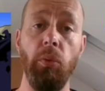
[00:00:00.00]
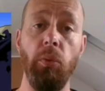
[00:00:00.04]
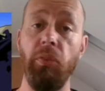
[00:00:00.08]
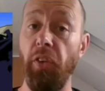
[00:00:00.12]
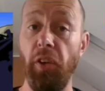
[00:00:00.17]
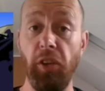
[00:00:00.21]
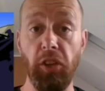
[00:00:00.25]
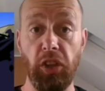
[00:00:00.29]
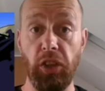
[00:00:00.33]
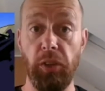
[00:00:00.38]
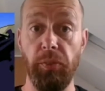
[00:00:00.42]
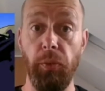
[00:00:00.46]

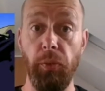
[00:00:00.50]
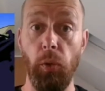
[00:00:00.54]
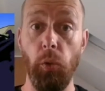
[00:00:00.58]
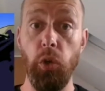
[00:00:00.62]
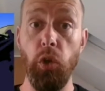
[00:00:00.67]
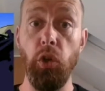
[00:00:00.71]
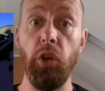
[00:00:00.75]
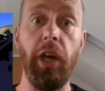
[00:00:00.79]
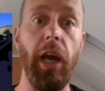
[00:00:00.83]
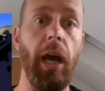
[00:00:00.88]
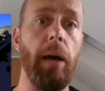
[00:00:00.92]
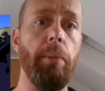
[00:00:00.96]
First of all,
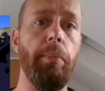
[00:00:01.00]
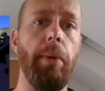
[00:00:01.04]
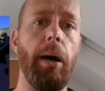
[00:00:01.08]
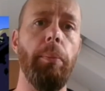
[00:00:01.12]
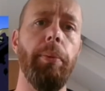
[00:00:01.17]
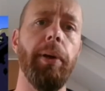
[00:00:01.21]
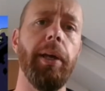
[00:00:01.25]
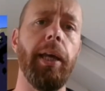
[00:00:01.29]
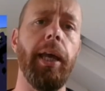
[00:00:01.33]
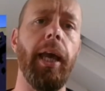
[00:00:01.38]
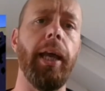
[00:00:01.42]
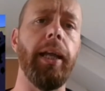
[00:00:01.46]
you come
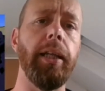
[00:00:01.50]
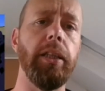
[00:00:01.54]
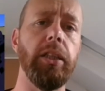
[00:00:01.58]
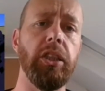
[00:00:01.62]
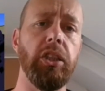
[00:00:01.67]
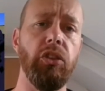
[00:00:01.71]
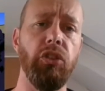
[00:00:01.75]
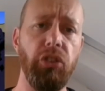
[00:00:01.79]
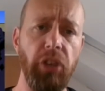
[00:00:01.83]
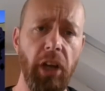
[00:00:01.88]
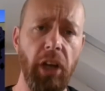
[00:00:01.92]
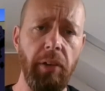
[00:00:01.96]
up
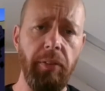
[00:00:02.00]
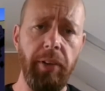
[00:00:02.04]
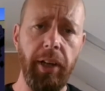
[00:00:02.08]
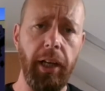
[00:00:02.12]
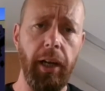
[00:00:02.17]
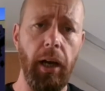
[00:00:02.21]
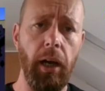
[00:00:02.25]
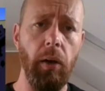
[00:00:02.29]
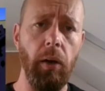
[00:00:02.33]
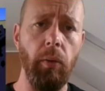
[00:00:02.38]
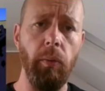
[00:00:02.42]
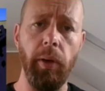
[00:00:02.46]
against
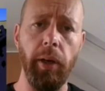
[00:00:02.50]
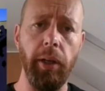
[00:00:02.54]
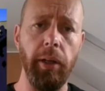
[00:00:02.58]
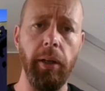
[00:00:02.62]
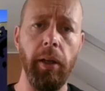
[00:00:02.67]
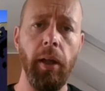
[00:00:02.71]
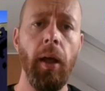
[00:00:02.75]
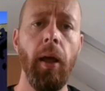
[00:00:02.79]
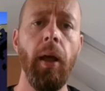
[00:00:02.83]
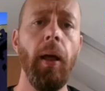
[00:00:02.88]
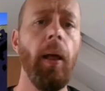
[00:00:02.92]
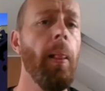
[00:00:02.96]
Jericho,
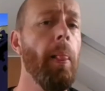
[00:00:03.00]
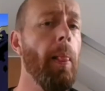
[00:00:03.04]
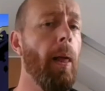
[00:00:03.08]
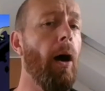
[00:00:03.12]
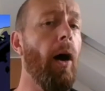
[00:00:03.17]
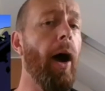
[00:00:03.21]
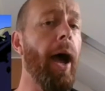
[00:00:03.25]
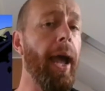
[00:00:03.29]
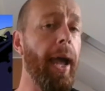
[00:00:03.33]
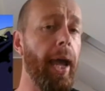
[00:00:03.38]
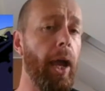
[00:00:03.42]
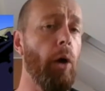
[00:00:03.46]
and
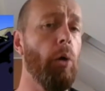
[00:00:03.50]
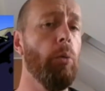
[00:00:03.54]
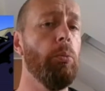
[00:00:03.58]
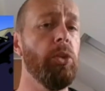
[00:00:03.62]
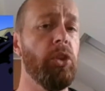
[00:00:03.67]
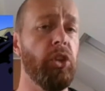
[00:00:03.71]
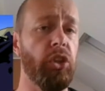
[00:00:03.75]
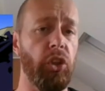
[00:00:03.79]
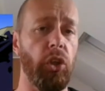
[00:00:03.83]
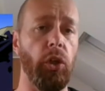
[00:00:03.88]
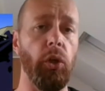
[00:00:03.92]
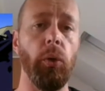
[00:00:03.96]
I
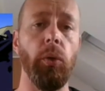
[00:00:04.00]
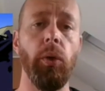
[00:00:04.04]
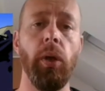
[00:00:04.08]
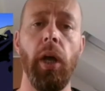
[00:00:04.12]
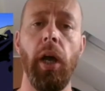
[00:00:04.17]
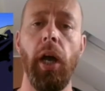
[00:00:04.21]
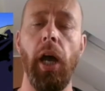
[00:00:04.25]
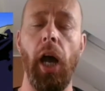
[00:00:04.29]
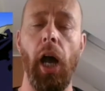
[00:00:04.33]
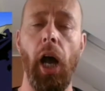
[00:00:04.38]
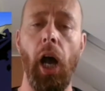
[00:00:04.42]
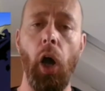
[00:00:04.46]
helped you
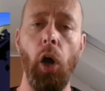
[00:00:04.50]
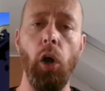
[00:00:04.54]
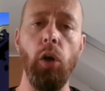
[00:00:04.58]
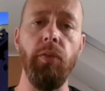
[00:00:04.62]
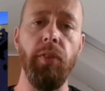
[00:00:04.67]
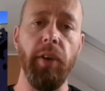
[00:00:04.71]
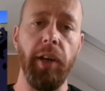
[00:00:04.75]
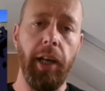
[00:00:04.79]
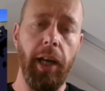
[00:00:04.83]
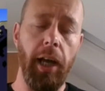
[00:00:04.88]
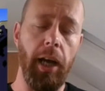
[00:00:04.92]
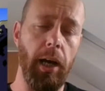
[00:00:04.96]

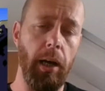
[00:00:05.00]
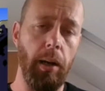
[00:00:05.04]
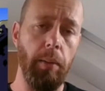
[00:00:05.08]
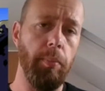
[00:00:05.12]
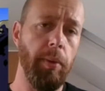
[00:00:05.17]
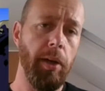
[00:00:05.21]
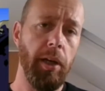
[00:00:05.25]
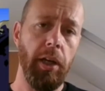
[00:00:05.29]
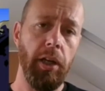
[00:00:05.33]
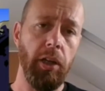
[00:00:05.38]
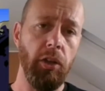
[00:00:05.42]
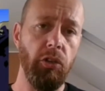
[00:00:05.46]

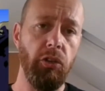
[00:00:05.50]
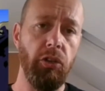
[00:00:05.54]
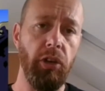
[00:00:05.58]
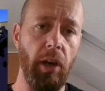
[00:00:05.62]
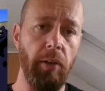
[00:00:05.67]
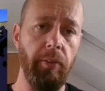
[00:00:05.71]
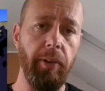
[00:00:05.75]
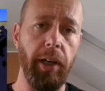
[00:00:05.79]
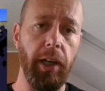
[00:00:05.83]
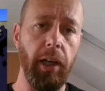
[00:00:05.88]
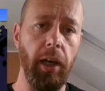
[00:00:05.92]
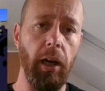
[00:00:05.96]
overcome
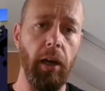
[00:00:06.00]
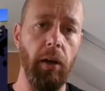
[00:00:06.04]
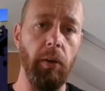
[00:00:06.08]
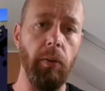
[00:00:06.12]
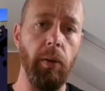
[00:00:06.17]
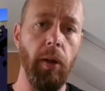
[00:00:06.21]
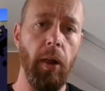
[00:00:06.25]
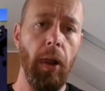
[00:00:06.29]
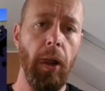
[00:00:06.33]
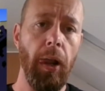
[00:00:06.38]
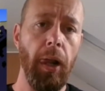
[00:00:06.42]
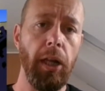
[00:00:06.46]
Jericho.